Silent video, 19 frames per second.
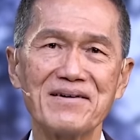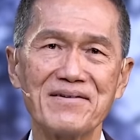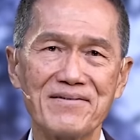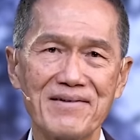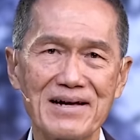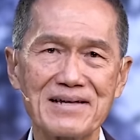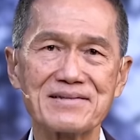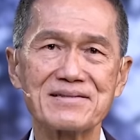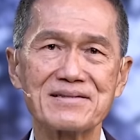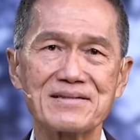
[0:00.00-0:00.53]

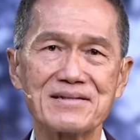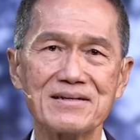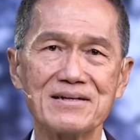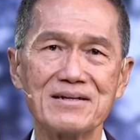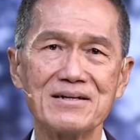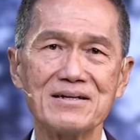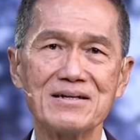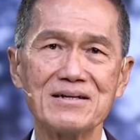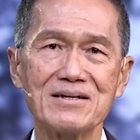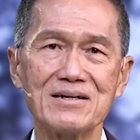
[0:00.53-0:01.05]
Rest
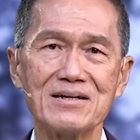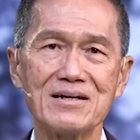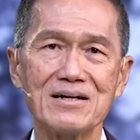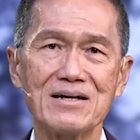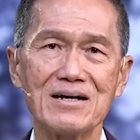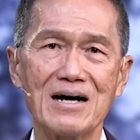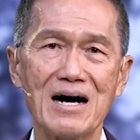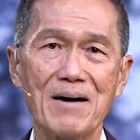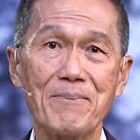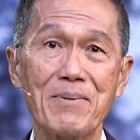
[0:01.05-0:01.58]

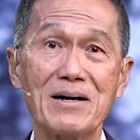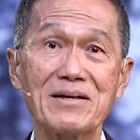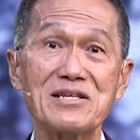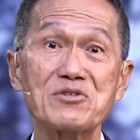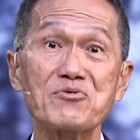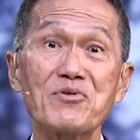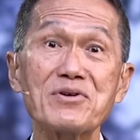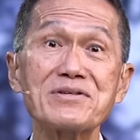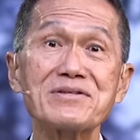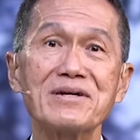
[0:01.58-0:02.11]
upon
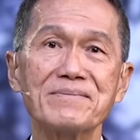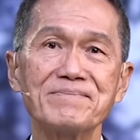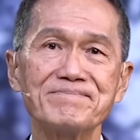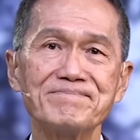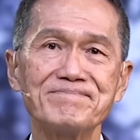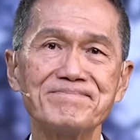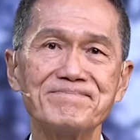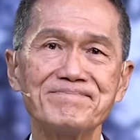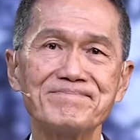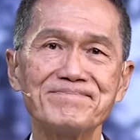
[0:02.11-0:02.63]
His wisdom.
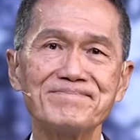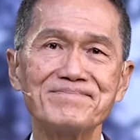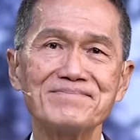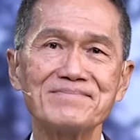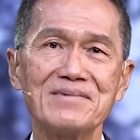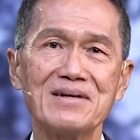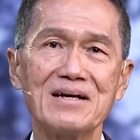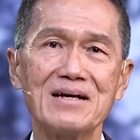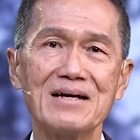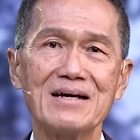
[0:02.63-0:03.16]

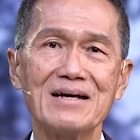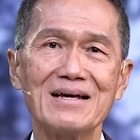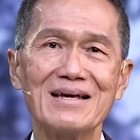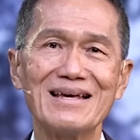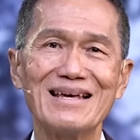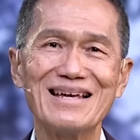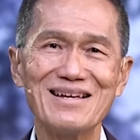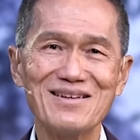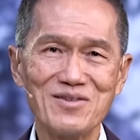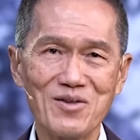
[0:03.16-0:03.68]

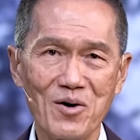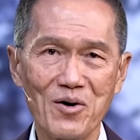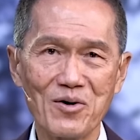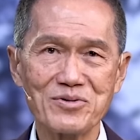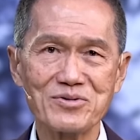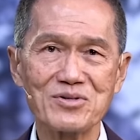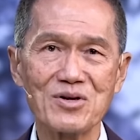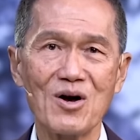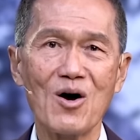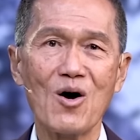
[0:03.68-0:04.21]
He
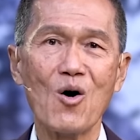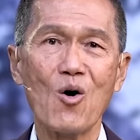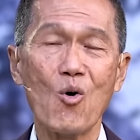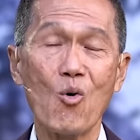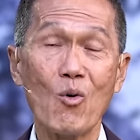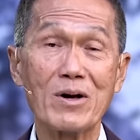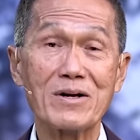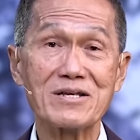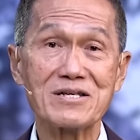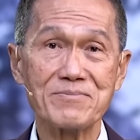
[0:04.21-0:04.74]
knows
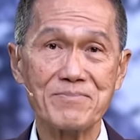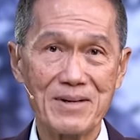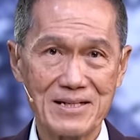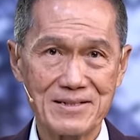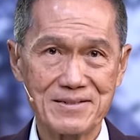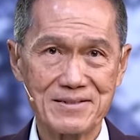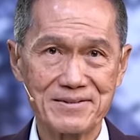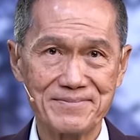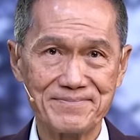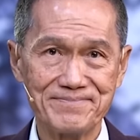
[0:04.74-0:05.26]
what is
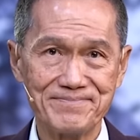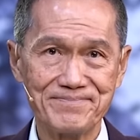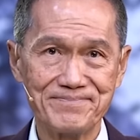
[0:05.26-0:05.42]
best.